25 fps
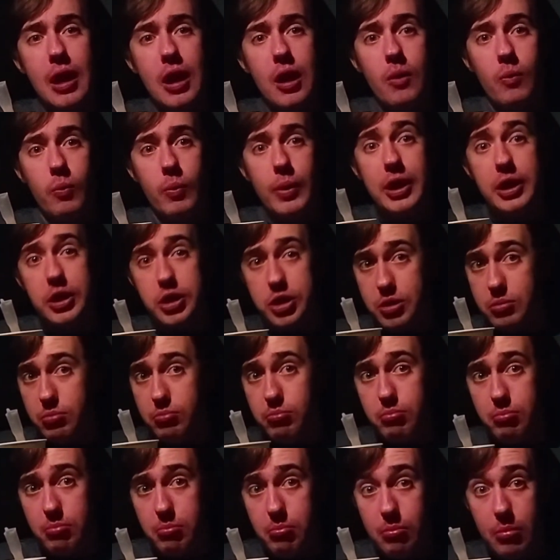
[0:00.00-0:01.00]
which
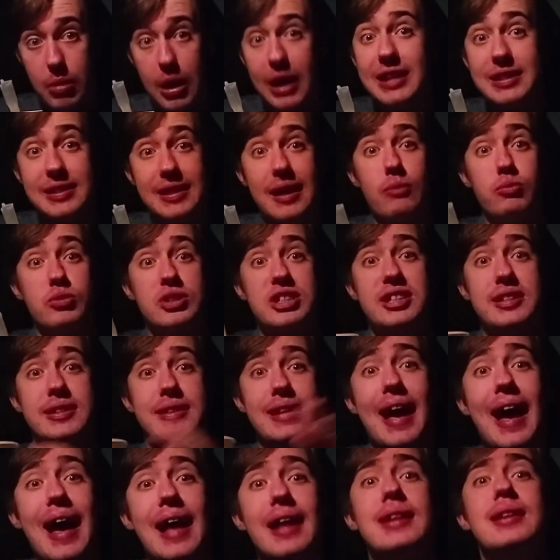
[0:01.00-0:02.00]
is
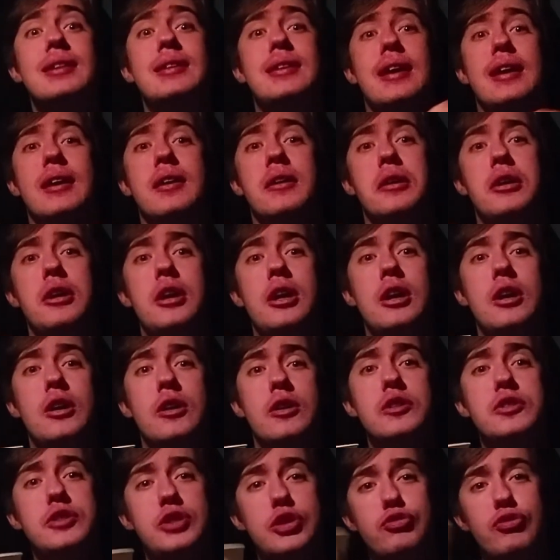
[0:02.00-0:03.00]
outstanding,
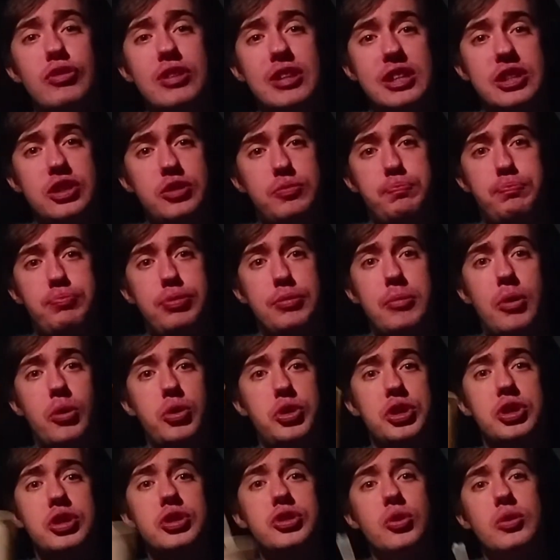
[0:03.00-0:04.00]
considering this
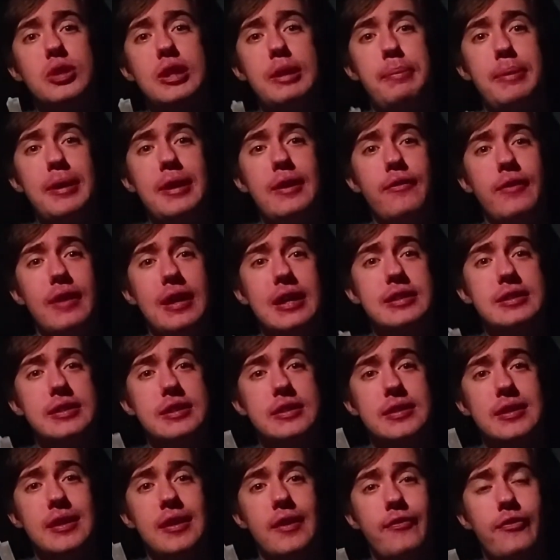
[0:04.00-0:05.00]
promotion has only been
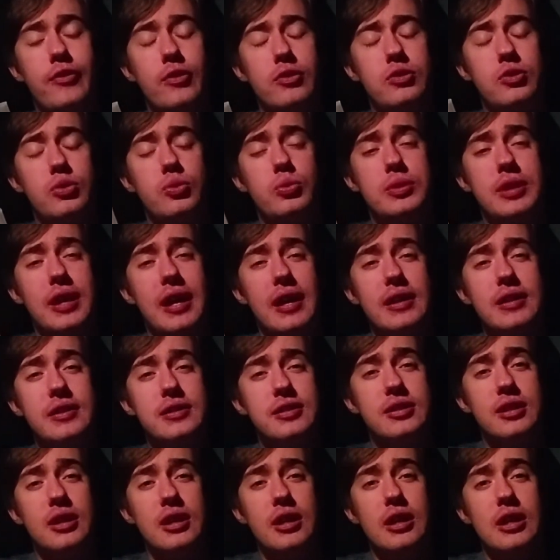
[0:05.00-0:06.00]
existing for 2
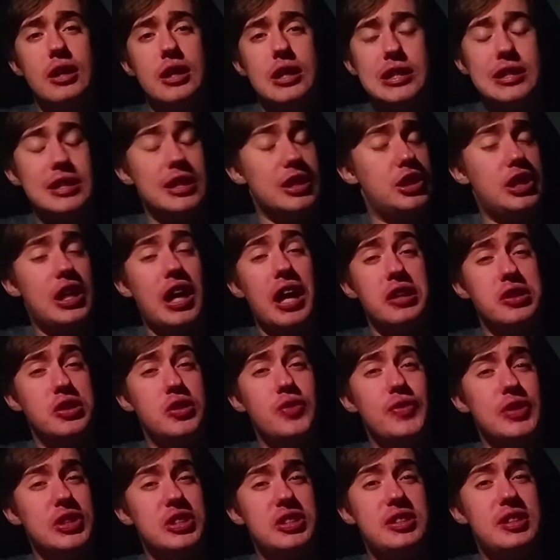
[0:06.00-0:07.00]
days, and the chance of
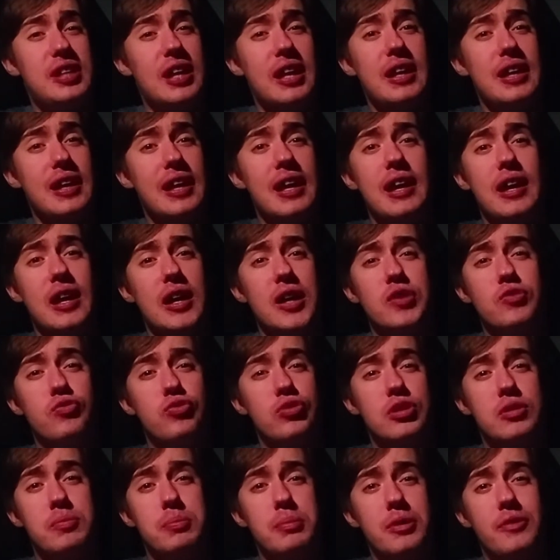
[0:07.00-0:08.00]
us selling
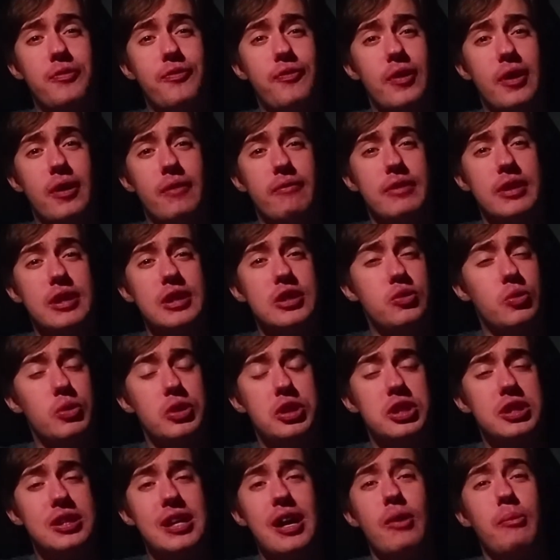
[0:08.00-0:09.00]
800 McFlurries, which
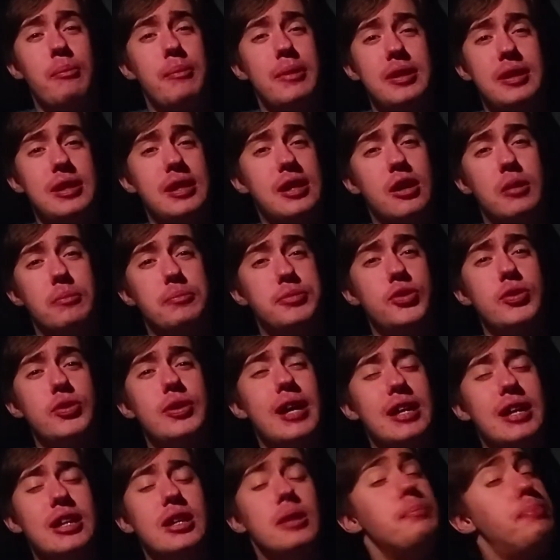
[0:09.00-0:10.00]
is how many cups you
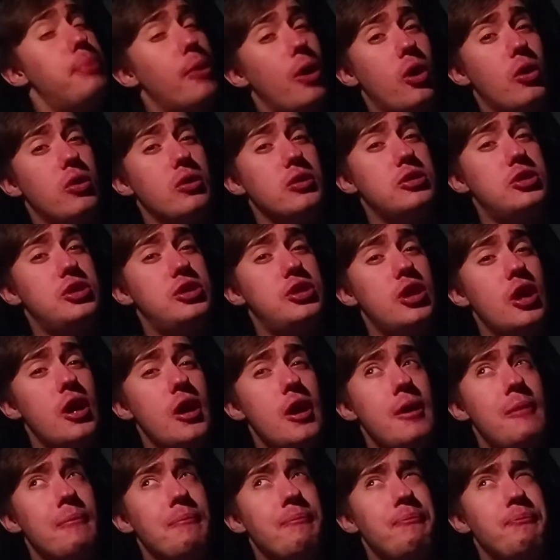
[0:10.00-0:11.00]
get in a box,
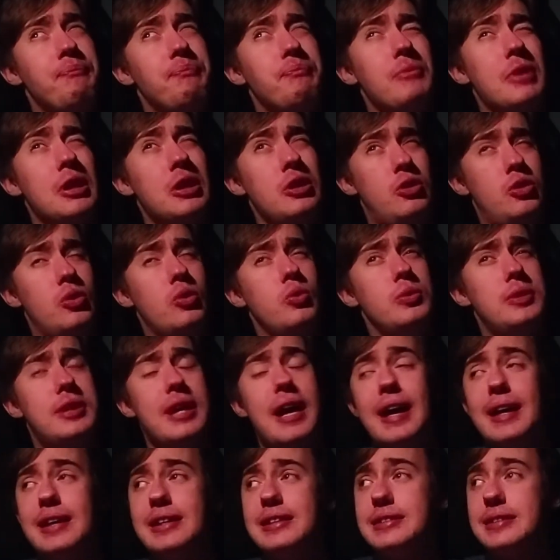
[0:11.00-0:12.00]
in 2
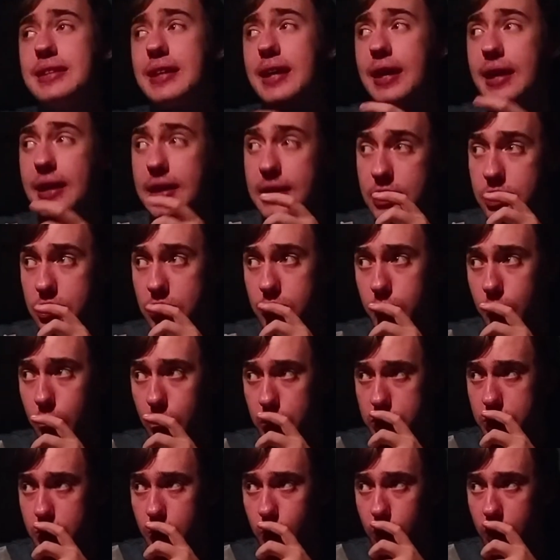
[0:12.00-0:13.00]
days is,
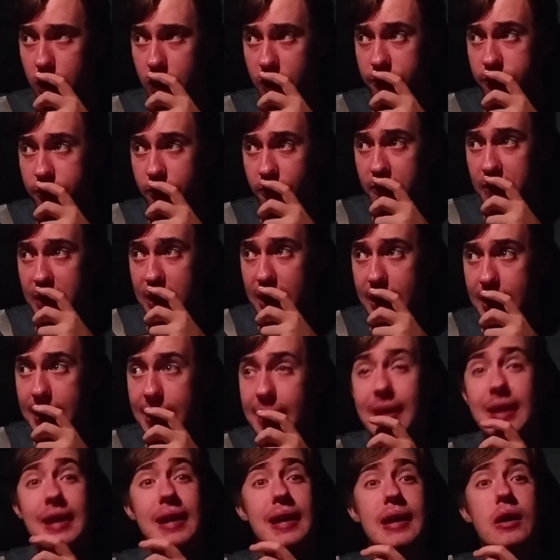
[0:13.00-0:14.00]
what's the word for it?
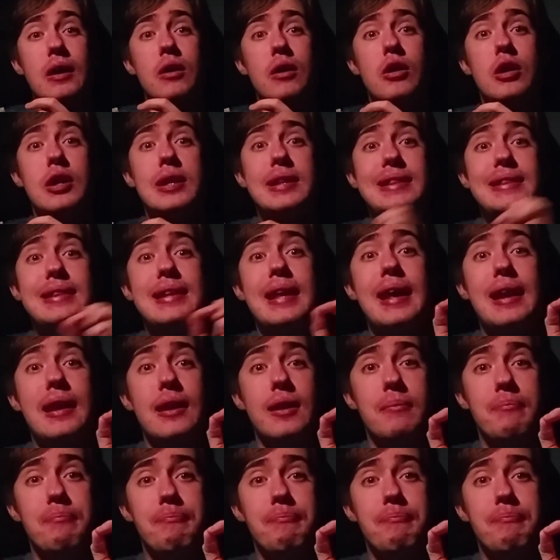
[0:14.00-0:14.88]
Nil.